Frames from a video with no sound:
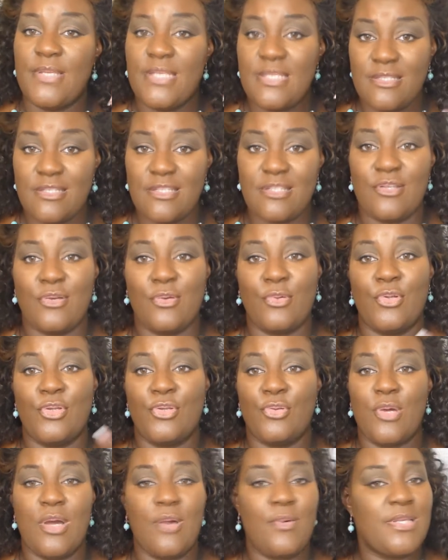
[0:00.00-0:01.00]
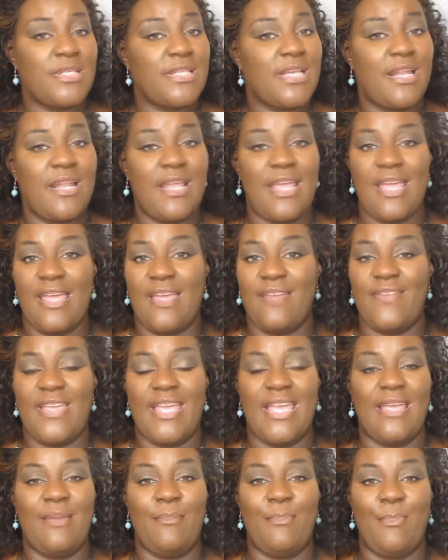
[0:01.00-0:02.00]
a business owner, you always got to have
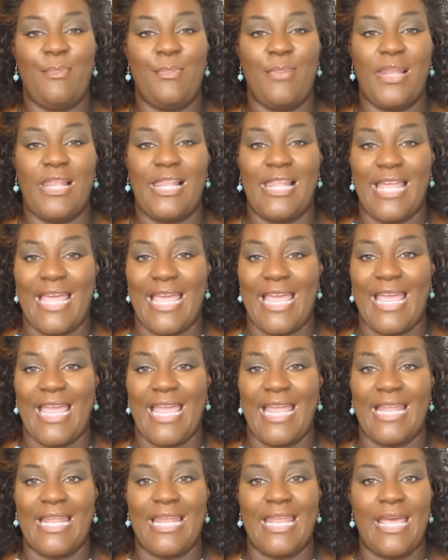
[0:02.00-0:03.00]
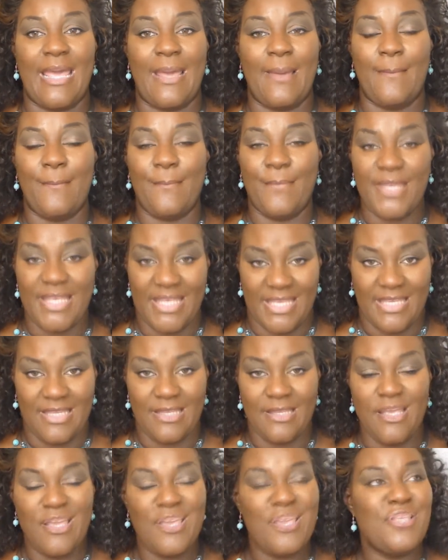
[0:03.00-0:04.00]
a plan
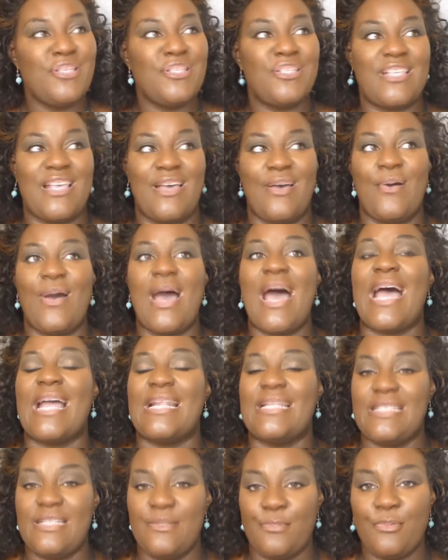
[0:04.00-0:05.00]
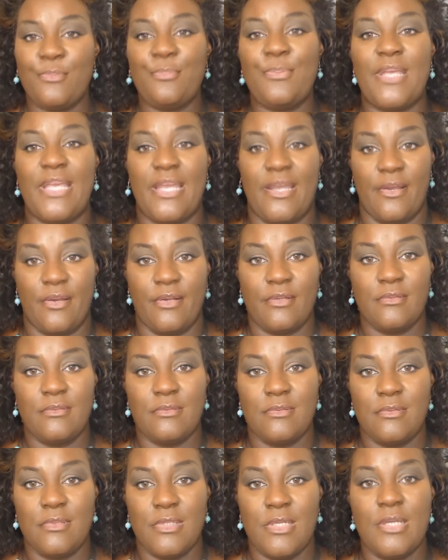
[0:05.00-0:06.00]
B. So I did prepare
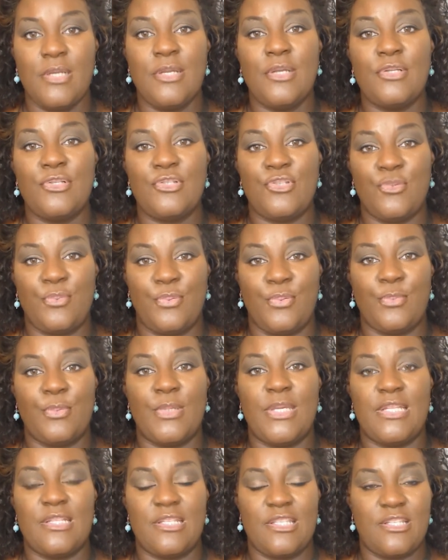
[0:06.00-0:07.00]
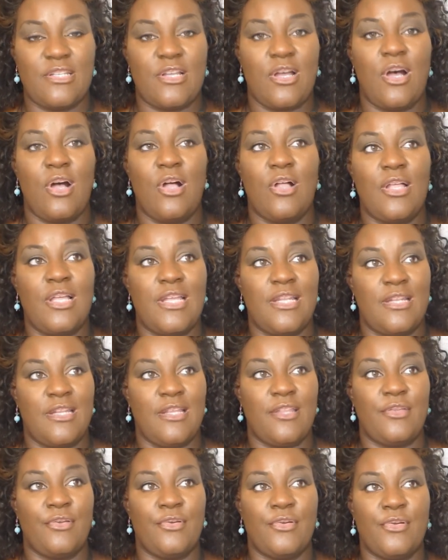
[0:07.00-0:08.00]
to install
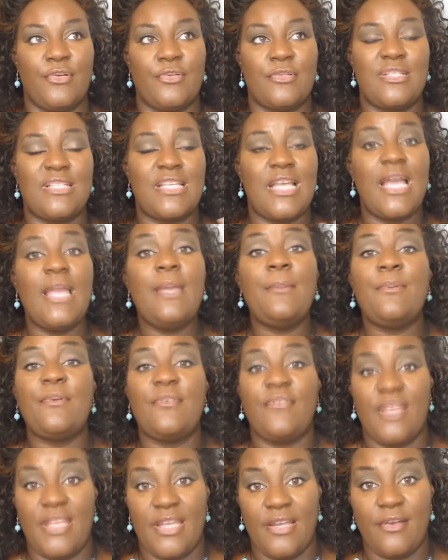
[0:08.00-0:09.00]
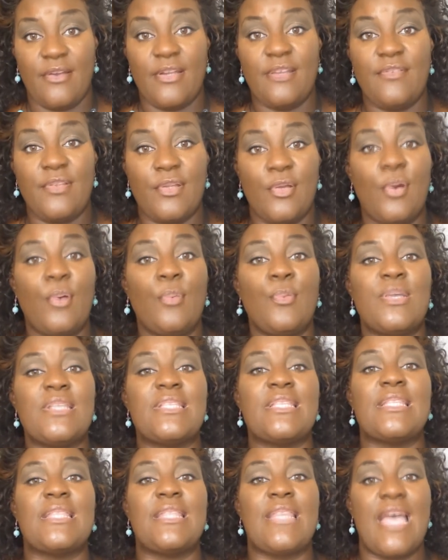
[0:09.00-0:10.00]
another type of hair, even though it
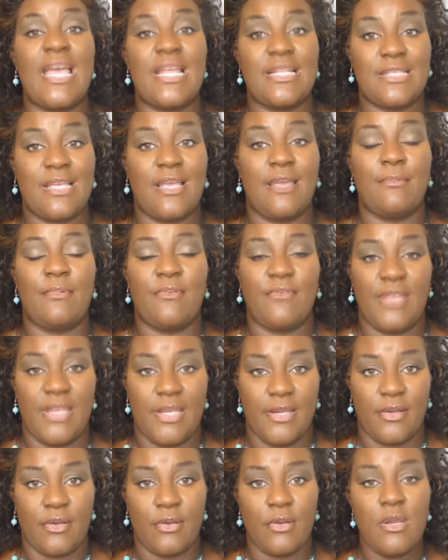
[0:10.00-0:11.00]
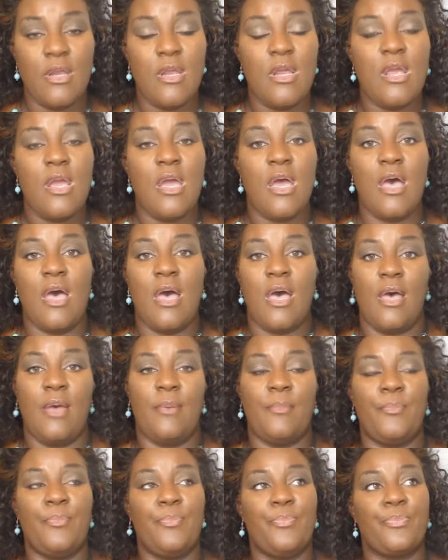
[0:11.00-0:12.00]
wasn't that type of hair
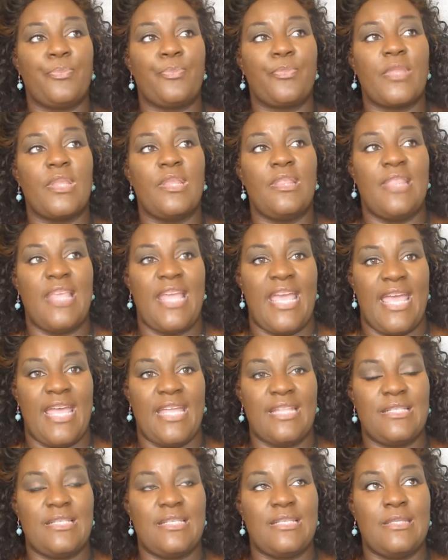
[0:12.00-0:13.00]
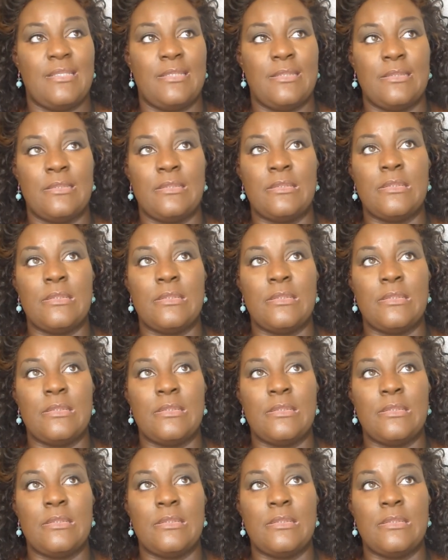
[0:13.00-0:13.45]
that